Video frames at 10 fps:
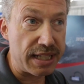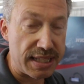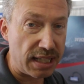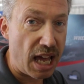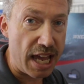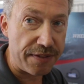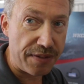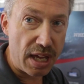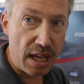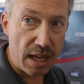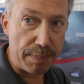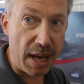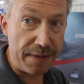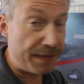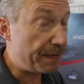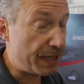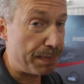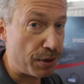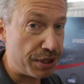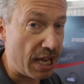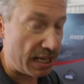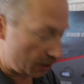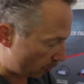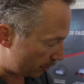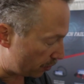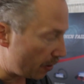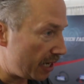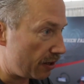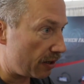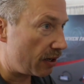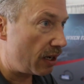its life by 50% or greater.